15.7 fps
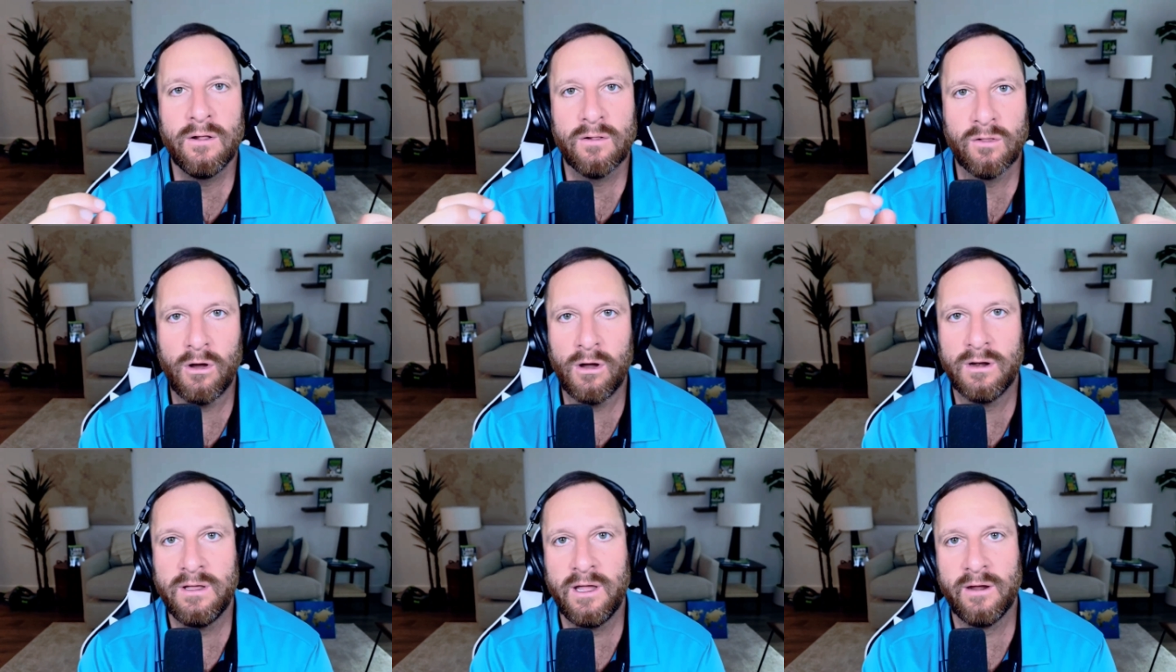
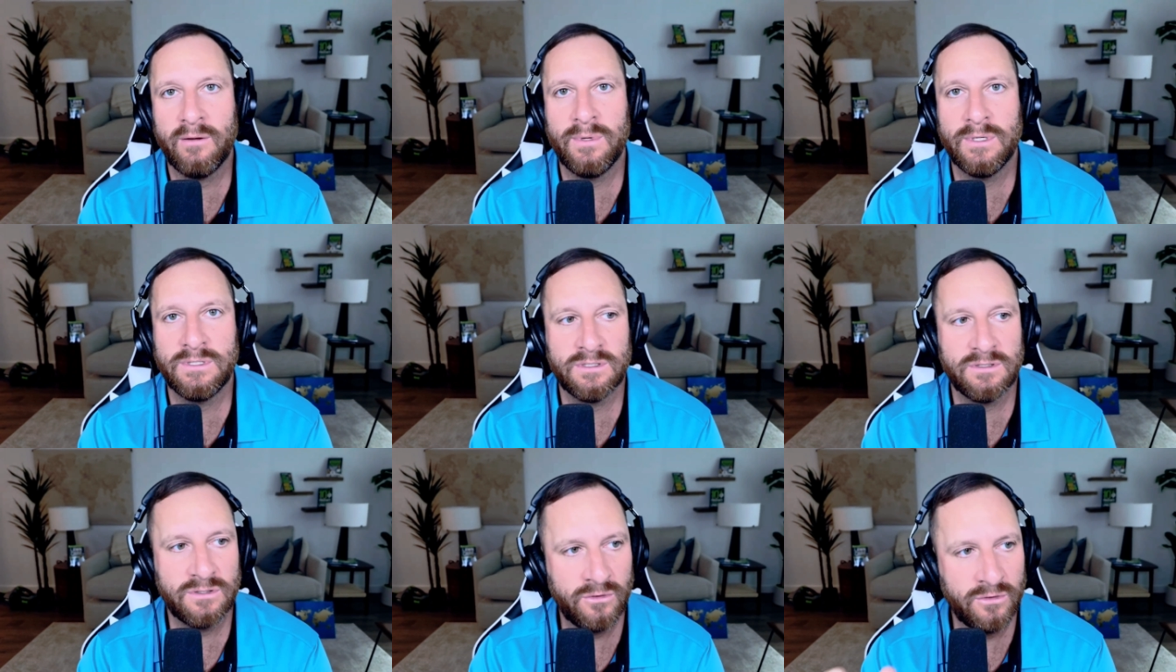lawn care
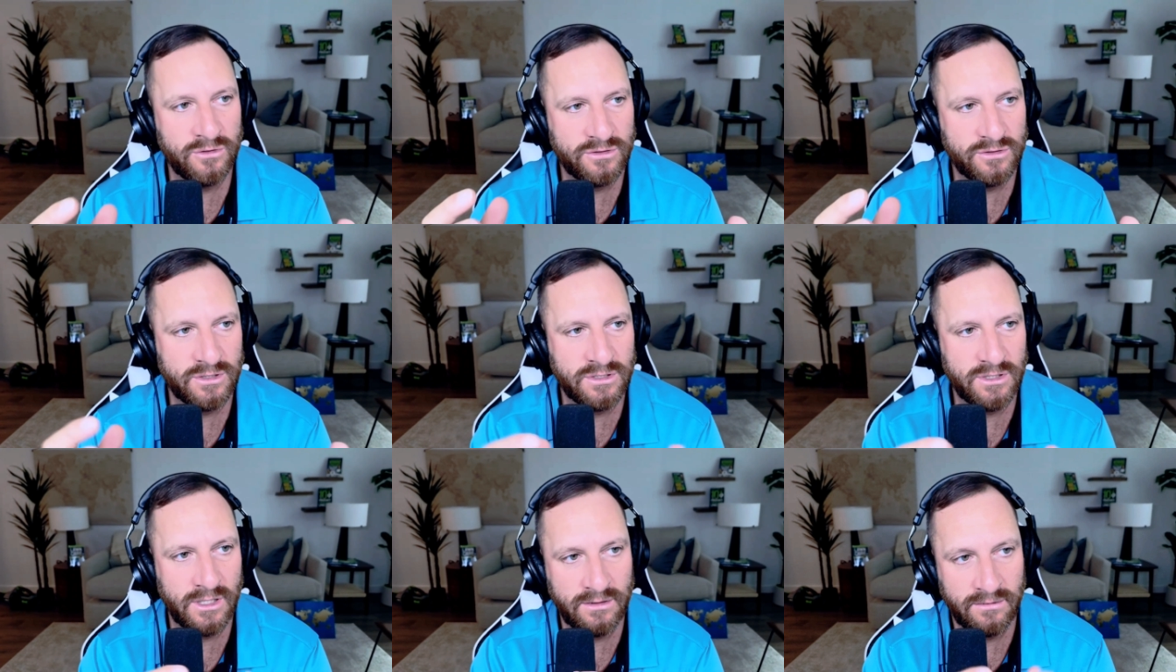business owners
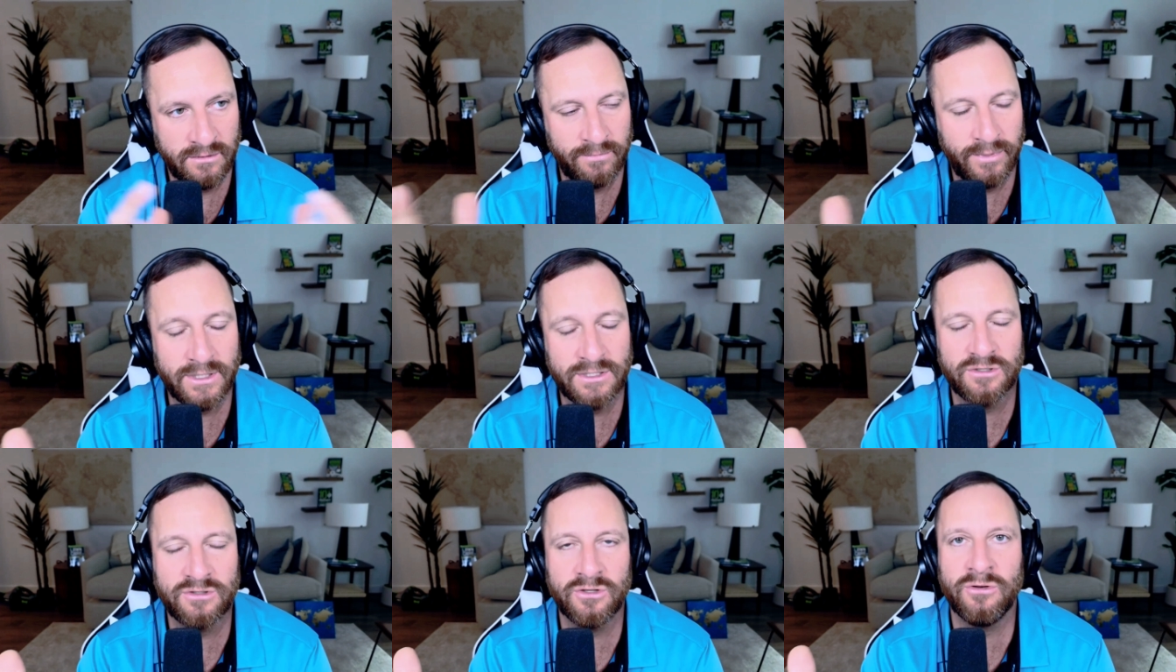and, and, and,
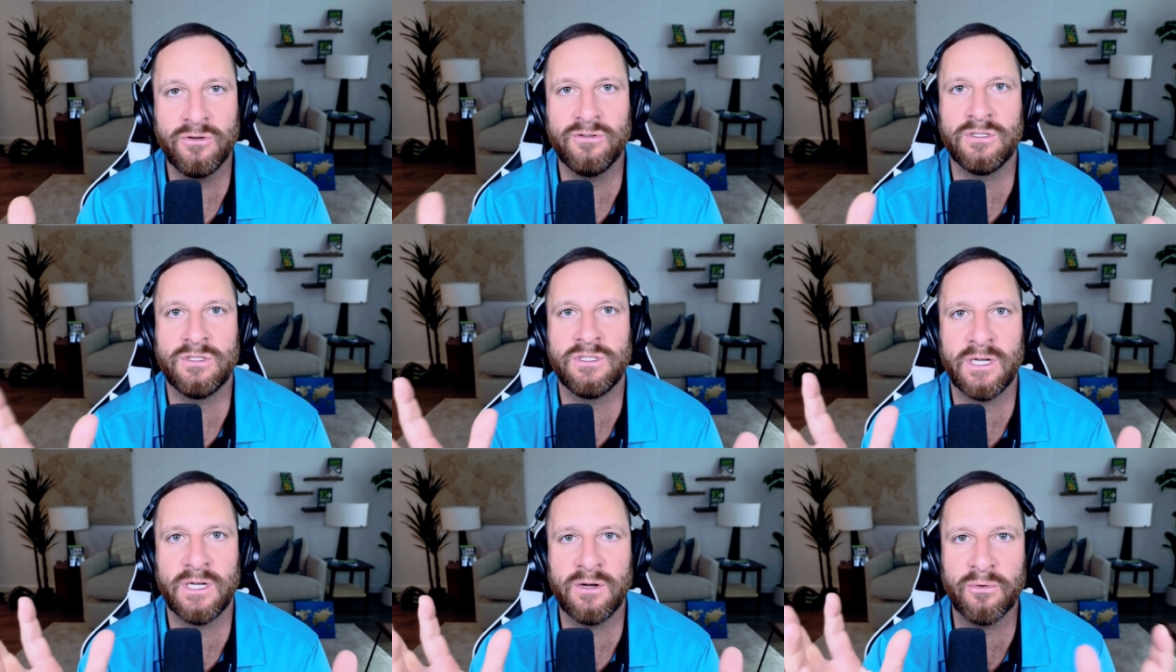business owners
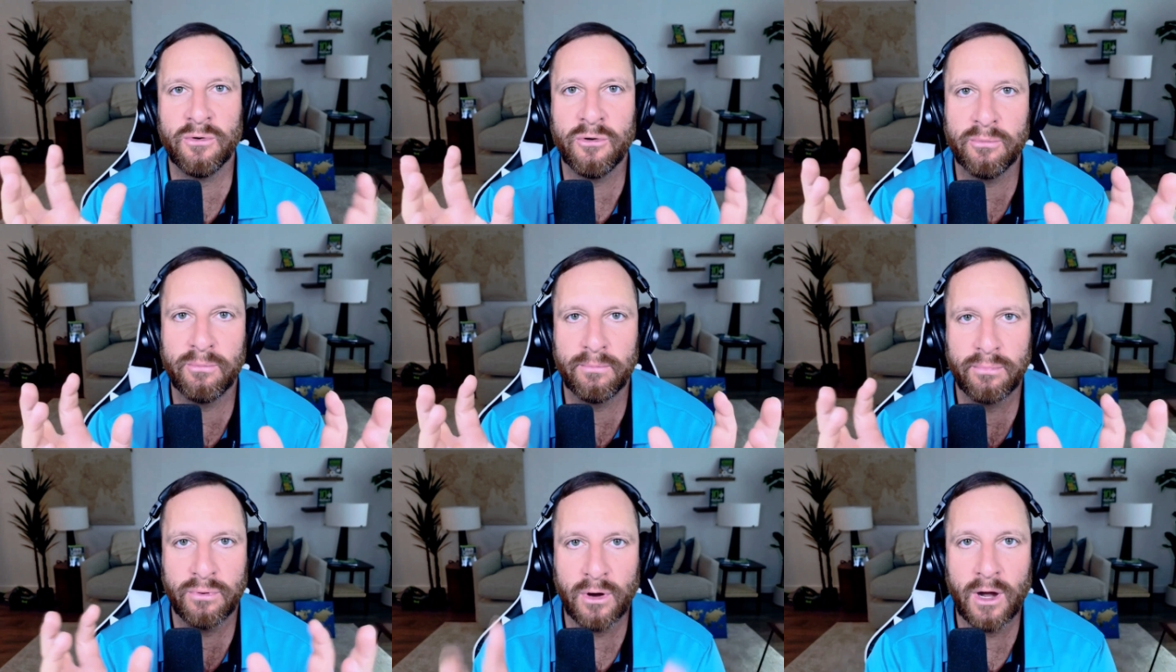in general
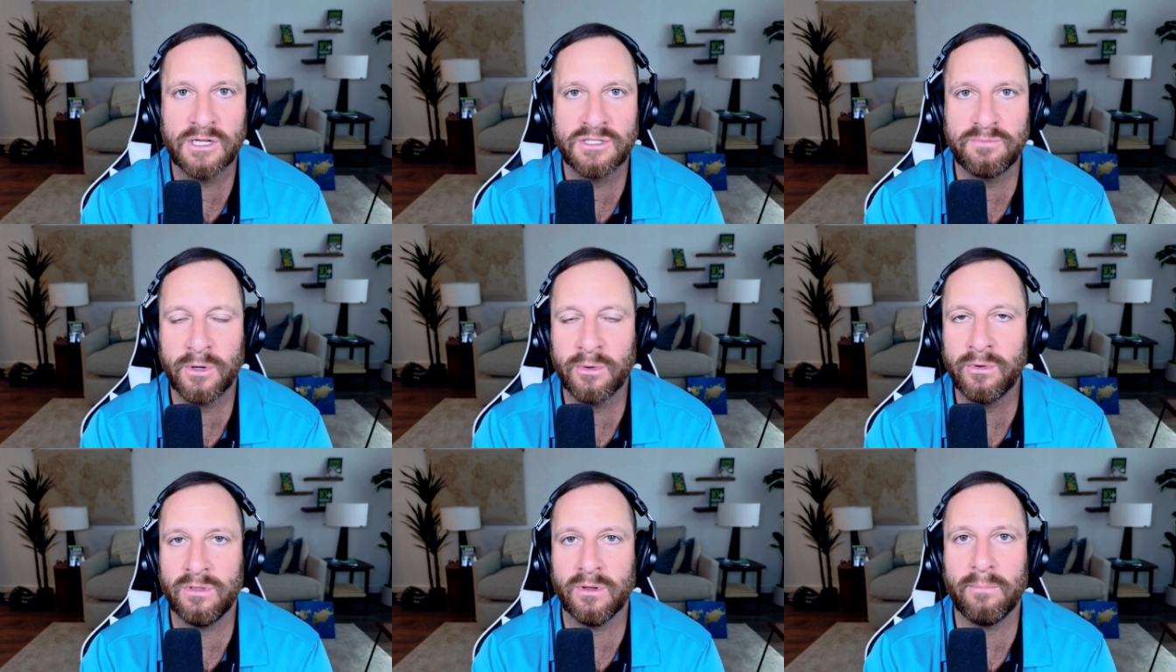
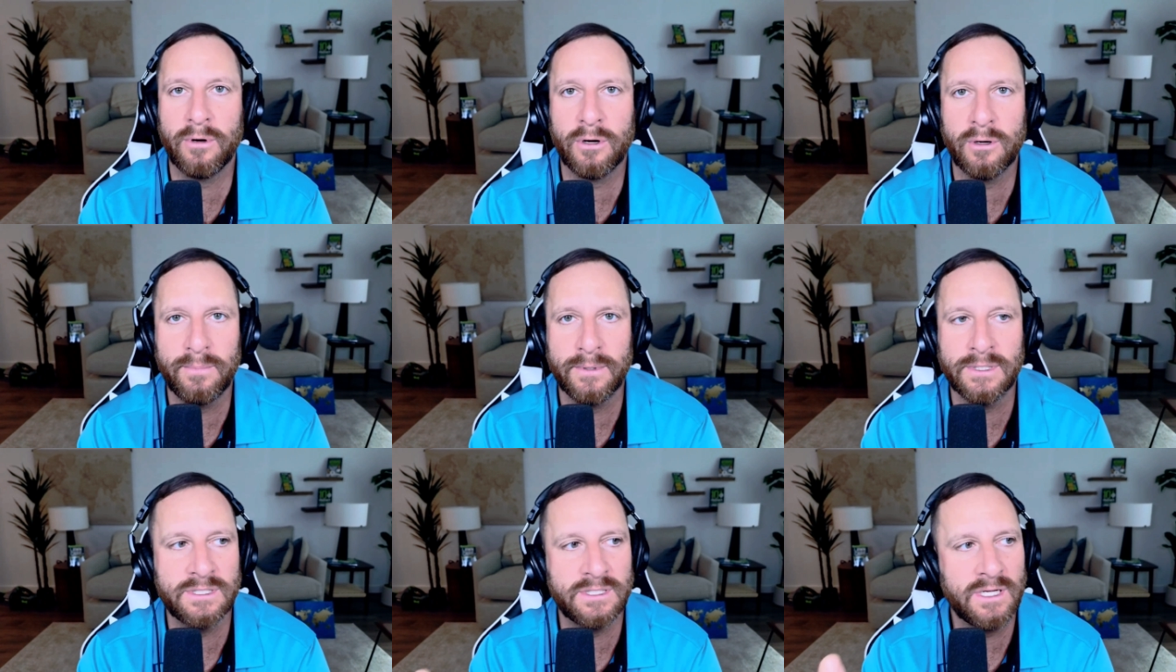prosper with a
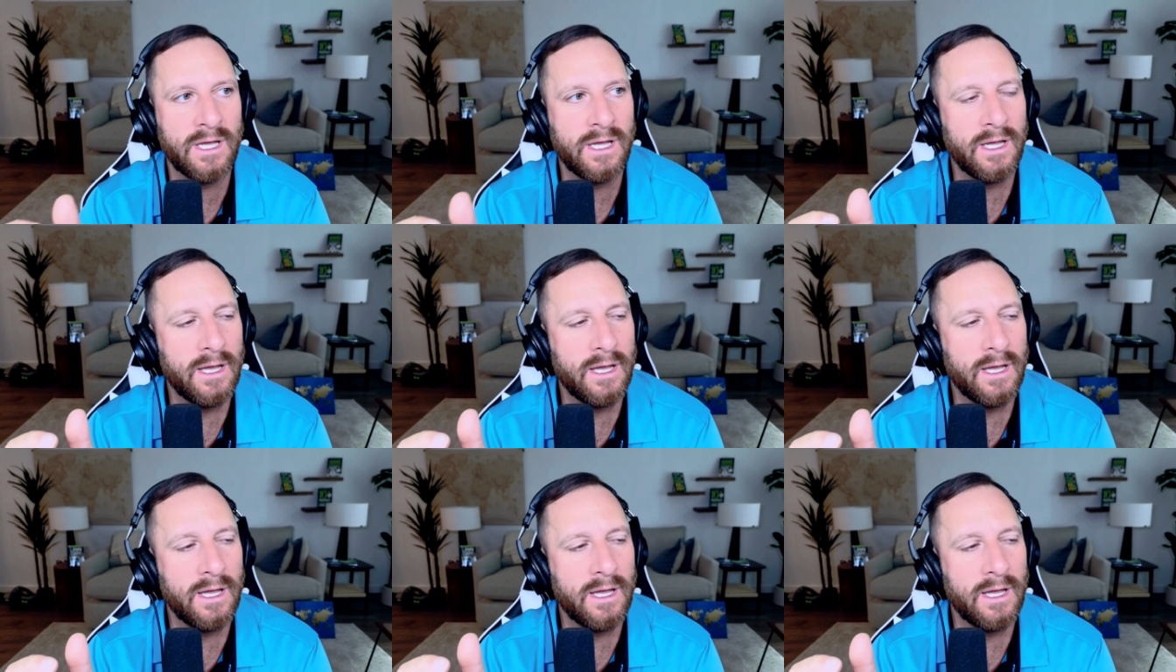purpose.